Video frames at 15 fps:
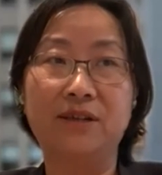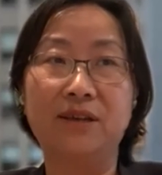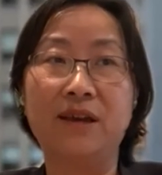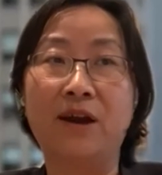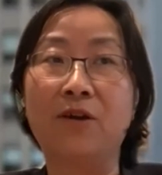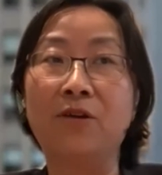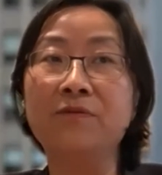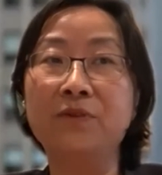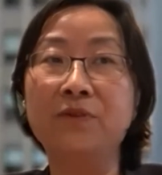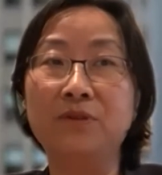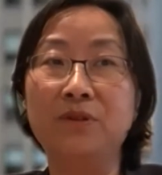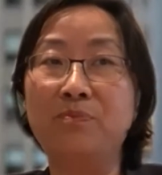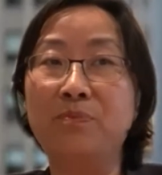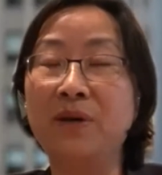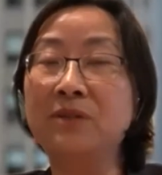In our view,
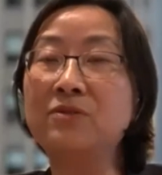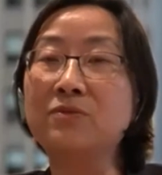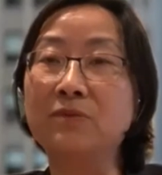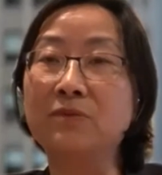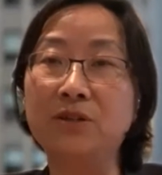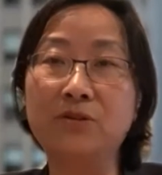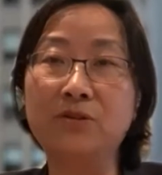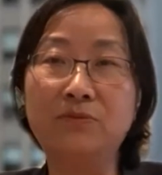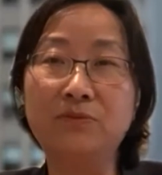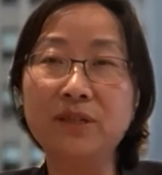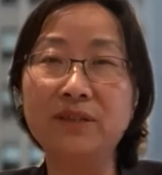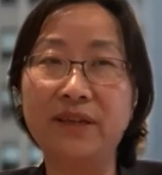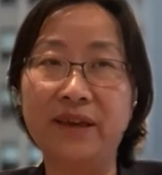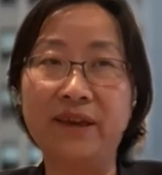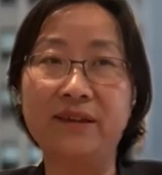the best way to
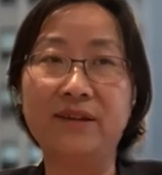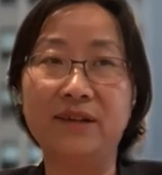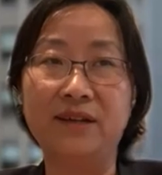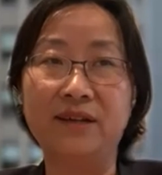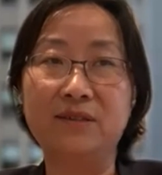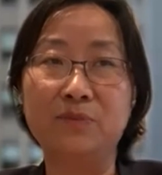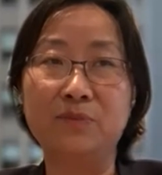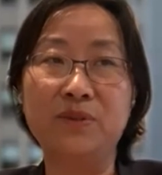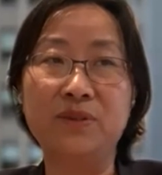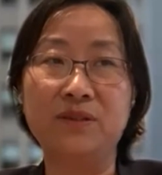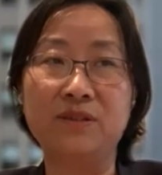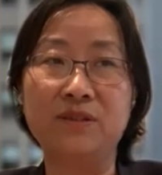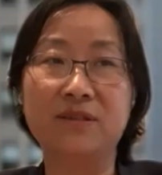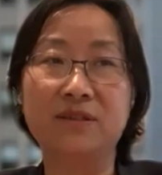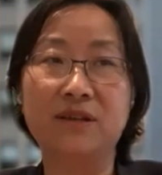really analyze a
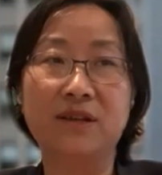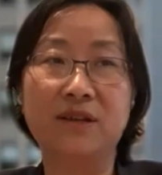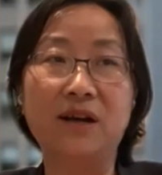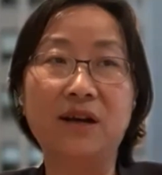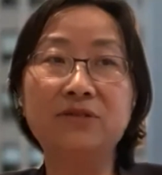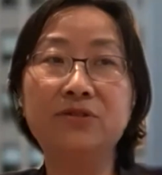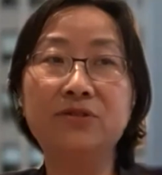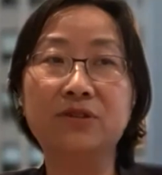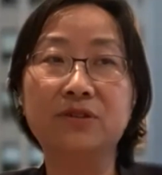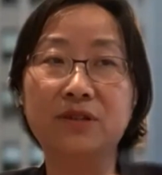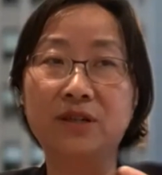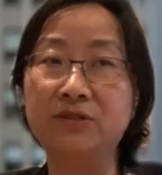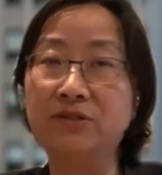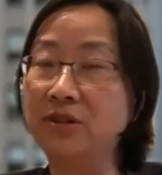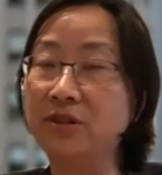business
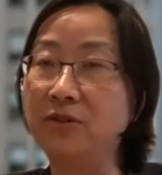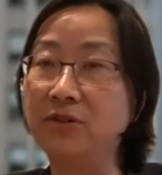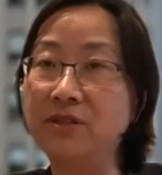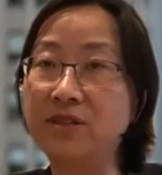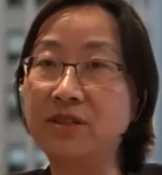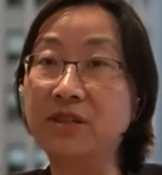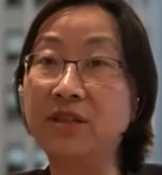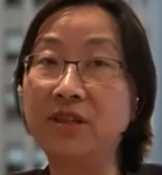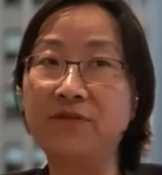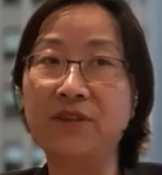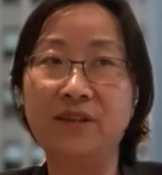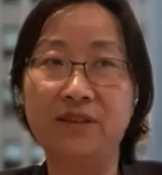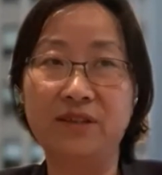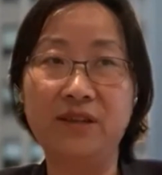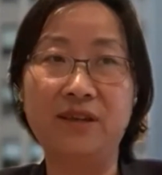undergoing
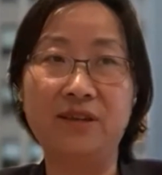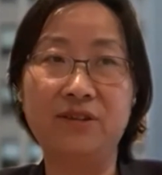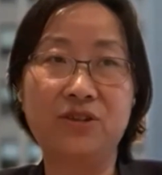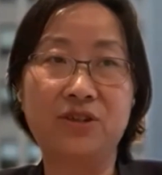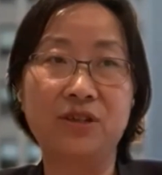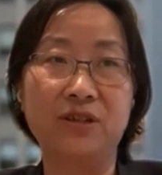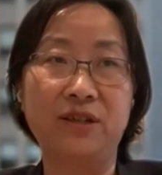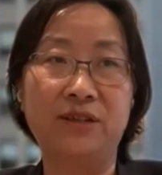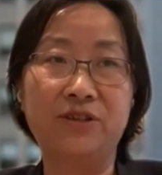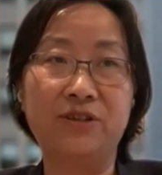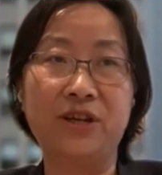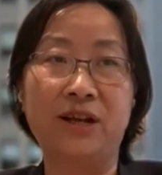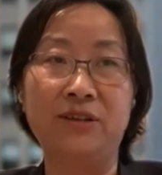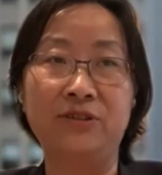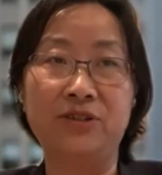significant ESG-led
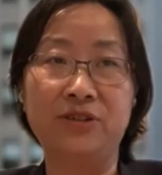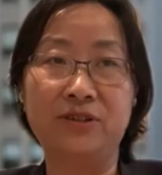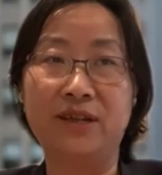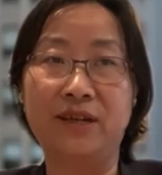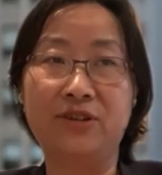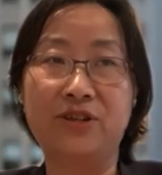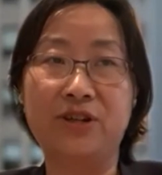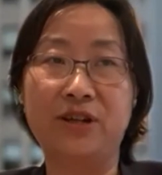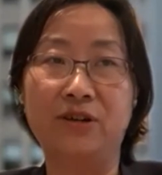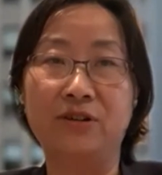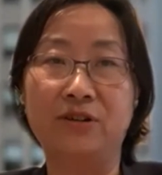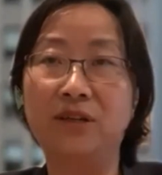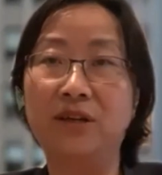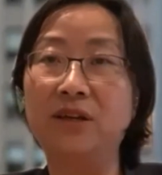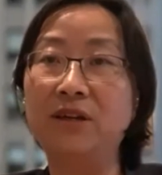challenges like
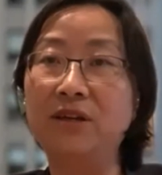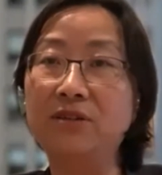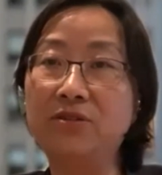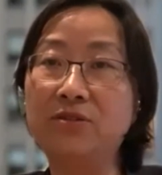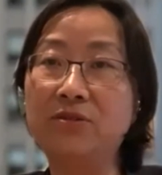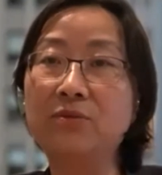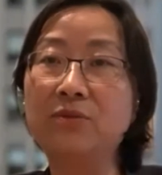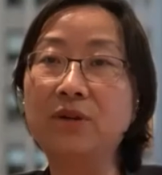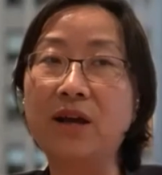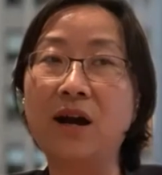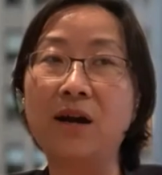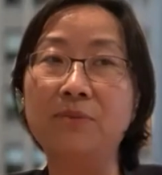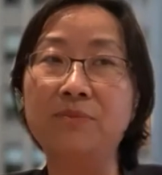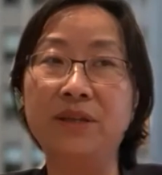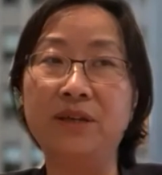Shell is through a
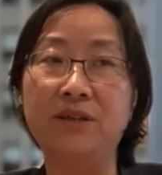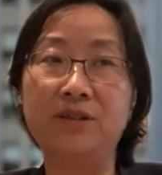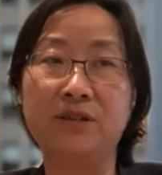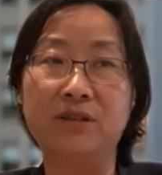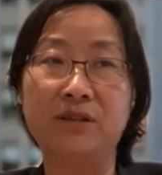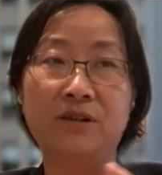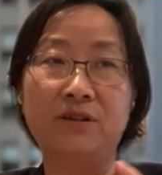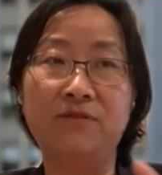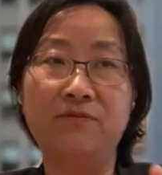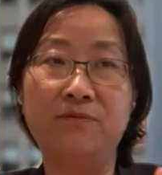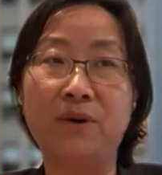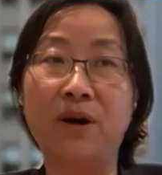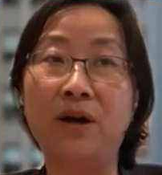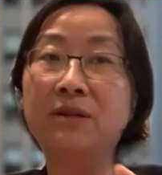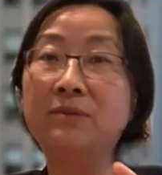combination of
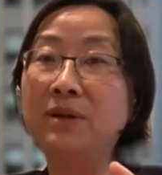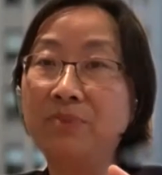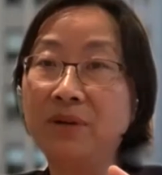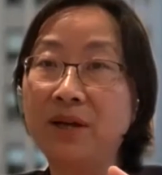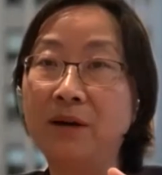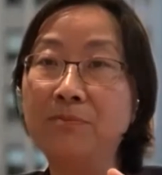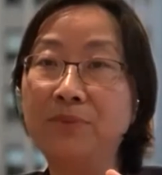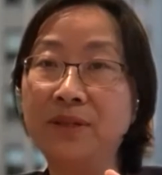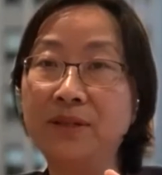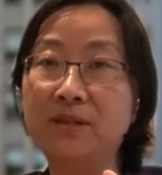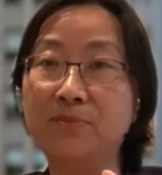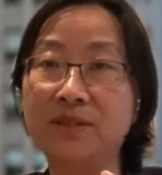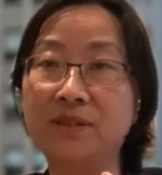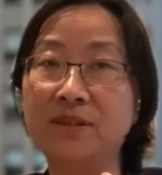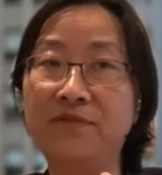bottom-up company
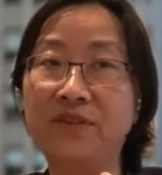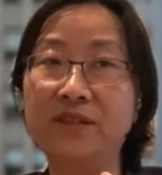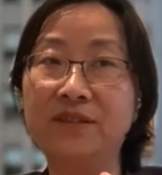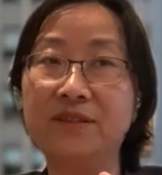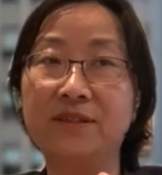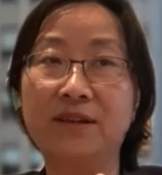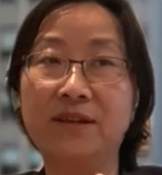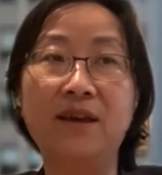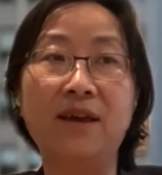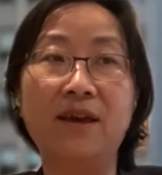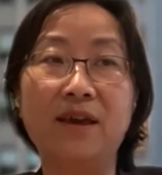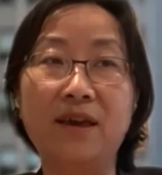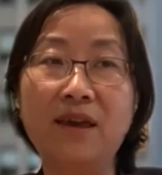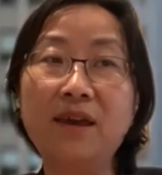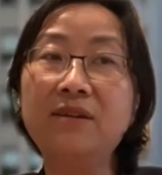specifics
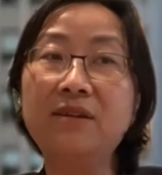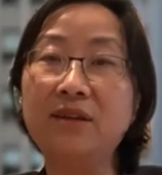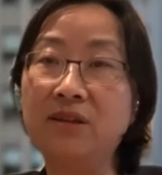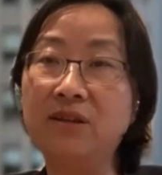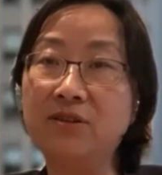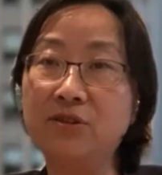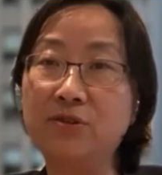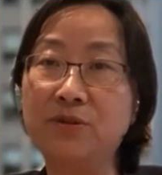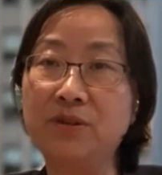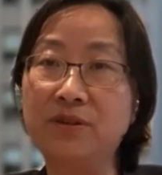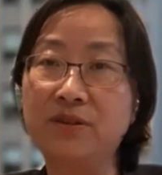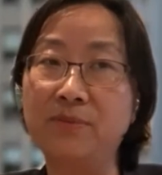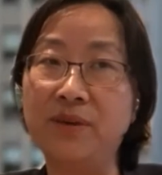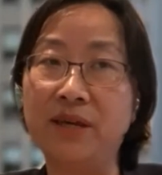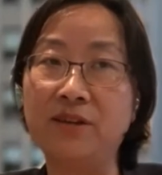and industry
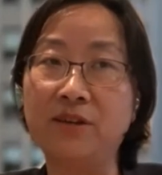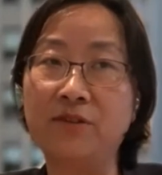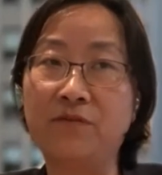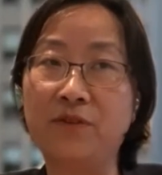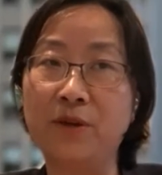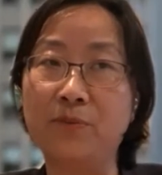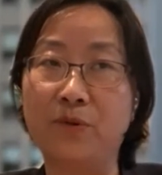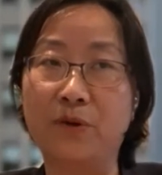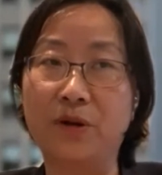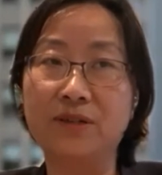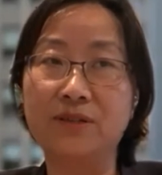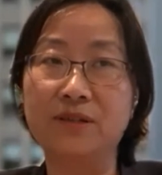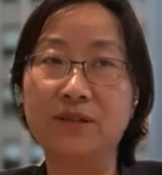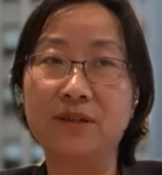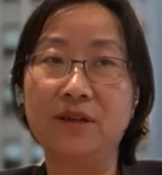thematic
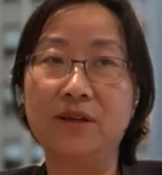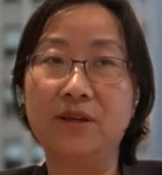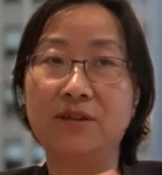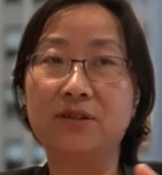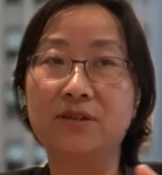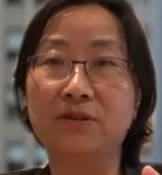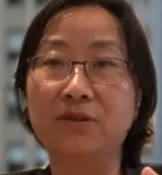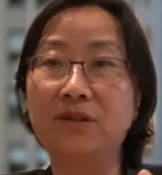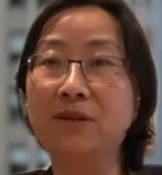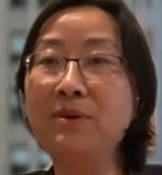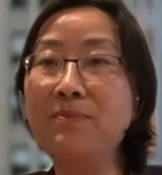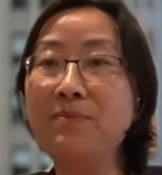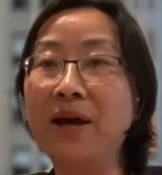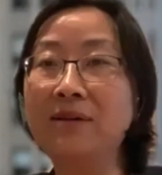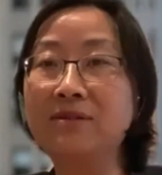frameworks. So let
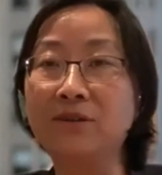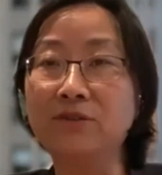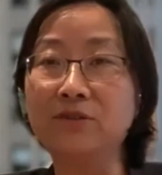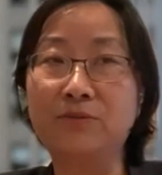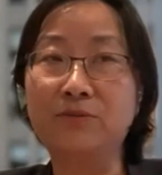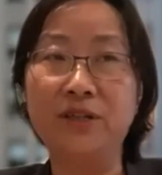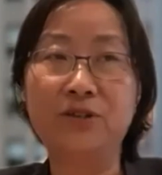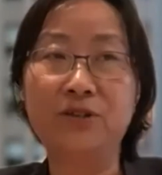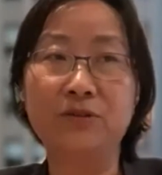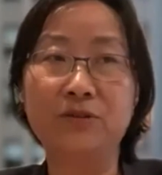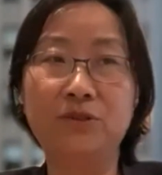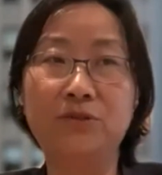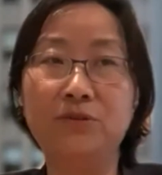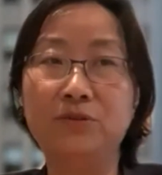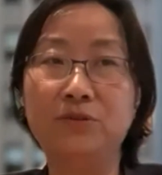me pass on to Rachel
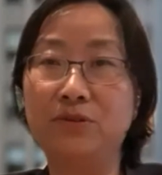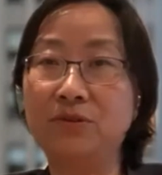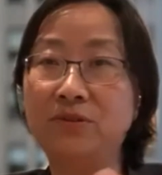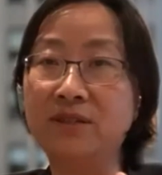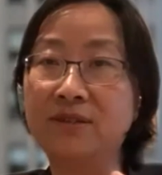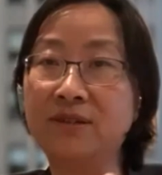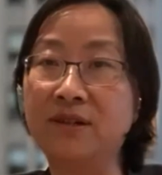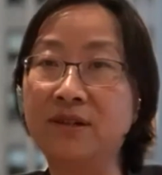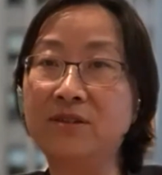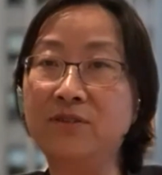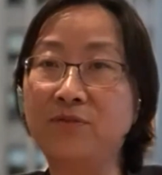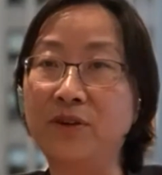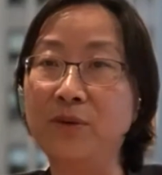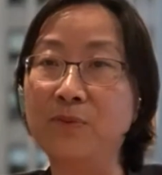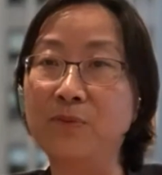to discuss the
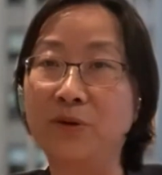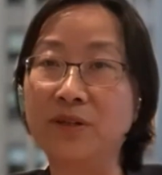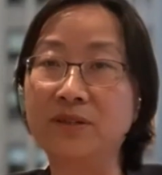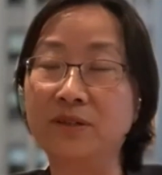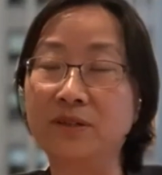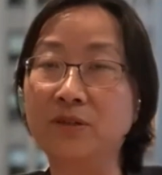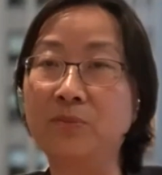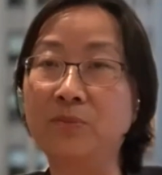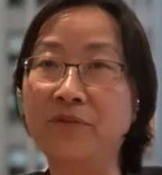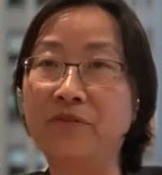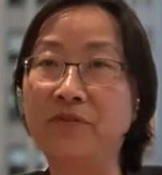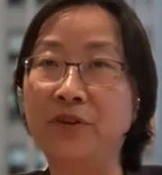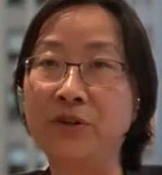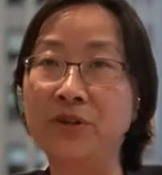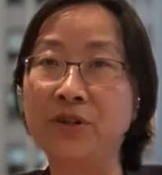frameworks a little bit
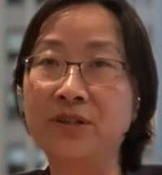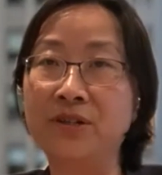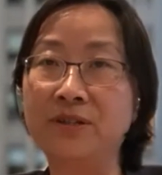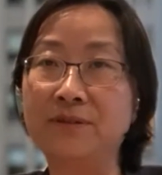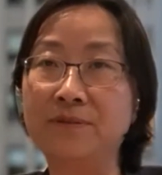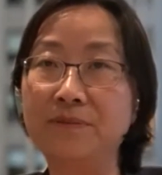further.